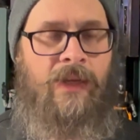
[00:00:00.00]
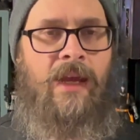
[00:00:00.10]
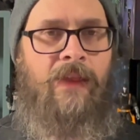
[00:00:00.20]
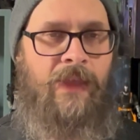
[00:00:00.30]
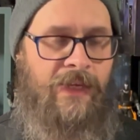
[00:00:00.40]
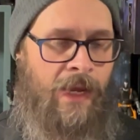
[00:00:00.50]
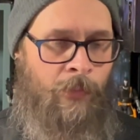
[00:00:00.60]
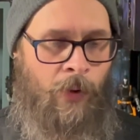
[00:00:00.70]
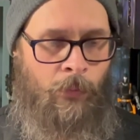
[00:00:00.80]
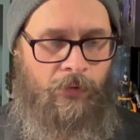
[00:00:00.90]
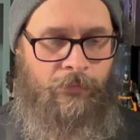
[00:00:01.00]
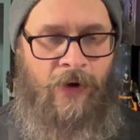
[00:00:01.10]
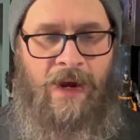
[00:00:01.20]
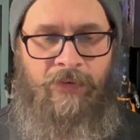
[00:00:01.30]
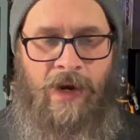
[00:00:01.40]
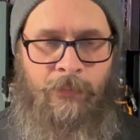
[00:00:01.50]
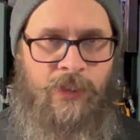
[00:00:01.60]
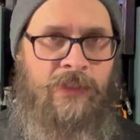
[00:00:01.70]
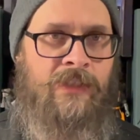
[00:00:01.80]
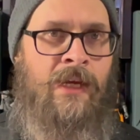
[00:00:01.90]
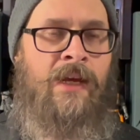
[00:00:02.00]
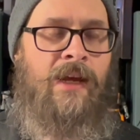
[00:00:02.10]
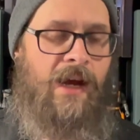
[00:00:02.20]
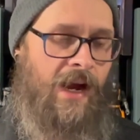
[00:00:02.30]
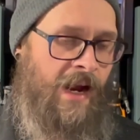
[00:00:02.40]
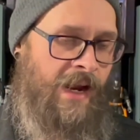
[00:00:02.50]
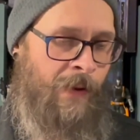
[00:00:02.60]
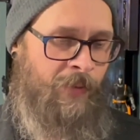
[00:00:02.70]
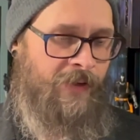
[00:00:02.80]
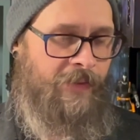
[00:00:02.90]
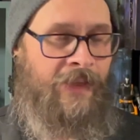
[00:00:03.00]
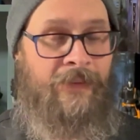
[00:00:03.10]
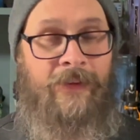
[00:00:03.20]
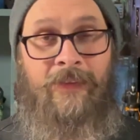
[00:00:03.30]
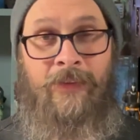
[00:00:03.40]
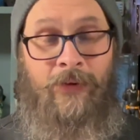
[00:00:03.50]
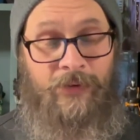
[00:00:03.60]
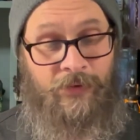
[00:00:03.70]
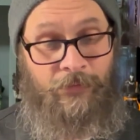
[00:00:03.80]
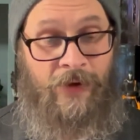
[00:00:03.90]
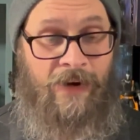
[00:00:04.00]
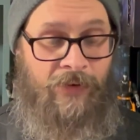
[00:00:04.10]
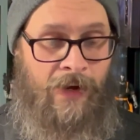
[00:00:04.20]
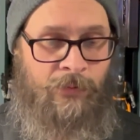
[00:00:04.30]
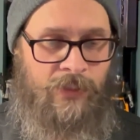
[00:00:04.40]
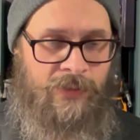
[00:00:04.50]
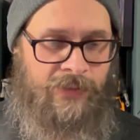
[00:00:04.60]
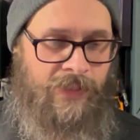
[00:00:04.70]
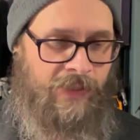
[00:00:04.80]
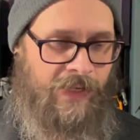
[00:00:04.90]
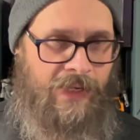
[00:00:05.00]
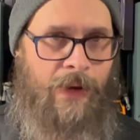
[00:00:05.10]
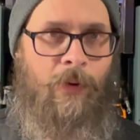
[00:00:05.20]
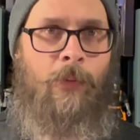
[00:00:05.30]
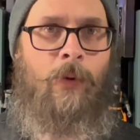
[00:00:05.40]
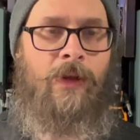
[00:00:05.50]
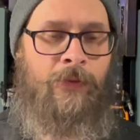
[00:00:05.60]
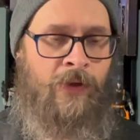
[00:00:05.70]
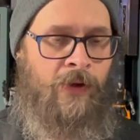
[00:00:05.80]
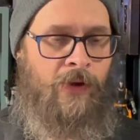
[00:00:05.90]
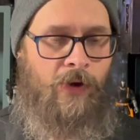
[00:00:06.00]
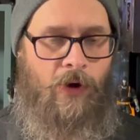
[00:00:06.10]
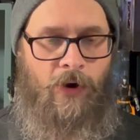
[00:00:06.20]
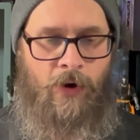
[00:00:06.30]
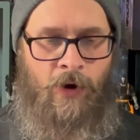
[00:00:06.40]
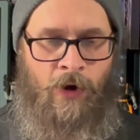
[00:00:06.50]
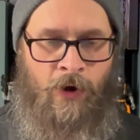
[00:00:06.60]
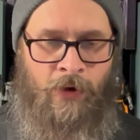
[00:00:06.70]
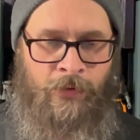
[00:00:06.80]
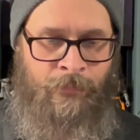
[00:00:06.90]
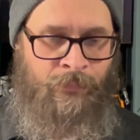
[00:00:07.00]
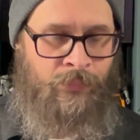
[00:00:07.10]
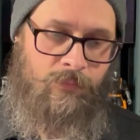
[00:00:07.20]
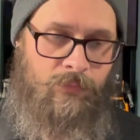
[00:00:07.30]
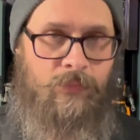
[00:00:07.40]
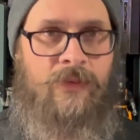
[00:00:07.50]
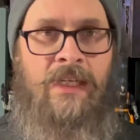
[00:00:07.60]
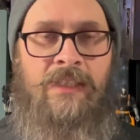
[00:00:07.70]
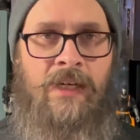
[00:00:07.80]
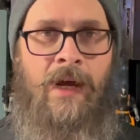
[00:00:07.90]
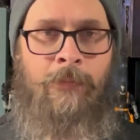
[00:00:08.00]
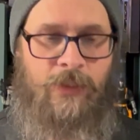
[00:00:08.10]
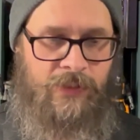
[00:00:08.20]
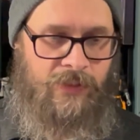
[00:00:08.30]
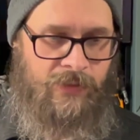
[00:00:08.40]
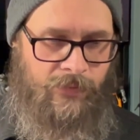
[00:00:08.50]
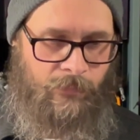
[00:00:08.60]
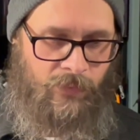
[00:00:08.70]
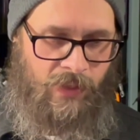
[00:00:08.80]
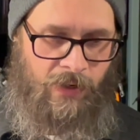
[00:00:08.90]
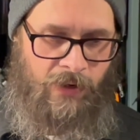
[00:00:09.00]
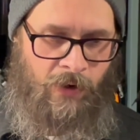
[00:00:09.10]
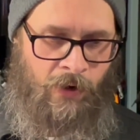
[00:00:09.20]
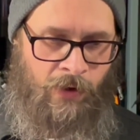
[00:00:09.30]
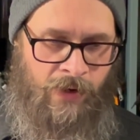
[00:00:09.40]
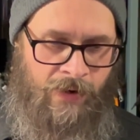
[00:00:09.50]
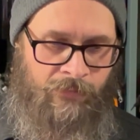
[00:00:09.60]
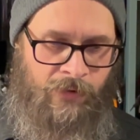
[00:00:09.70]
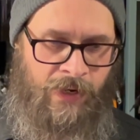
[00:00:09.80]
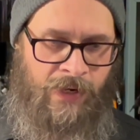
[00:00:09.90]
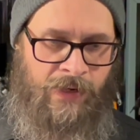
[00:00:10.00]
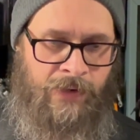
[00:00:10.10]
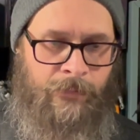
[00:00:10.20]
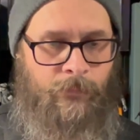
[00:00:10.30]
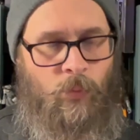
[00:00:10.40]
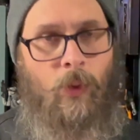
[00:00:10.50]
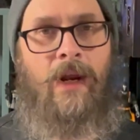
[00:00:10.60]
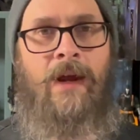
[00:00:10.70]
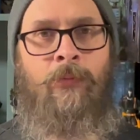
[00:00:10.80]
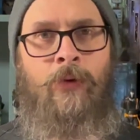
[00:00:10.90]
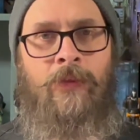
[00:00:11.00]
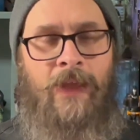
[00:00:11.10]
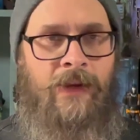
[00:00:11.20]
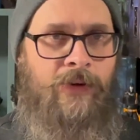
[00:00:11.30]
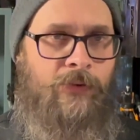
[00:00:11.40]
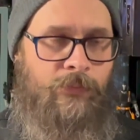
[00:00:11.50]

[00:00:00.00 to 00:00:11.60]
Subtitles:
And they came up with 5 options. I happen to think that the 5 options that they came up with are all decent options. They all have a, what I would think,